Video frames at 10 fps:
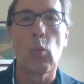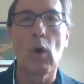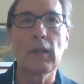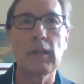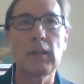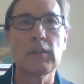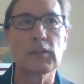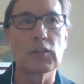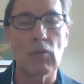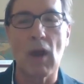and what
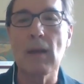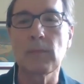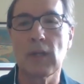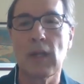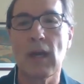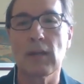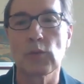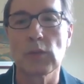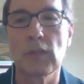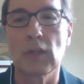he described it
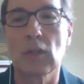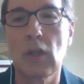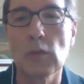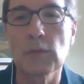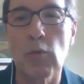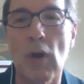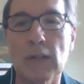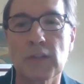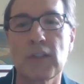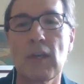as was the close
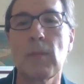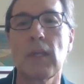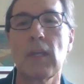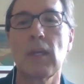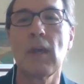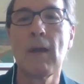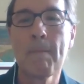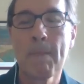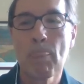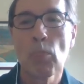
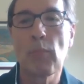proximity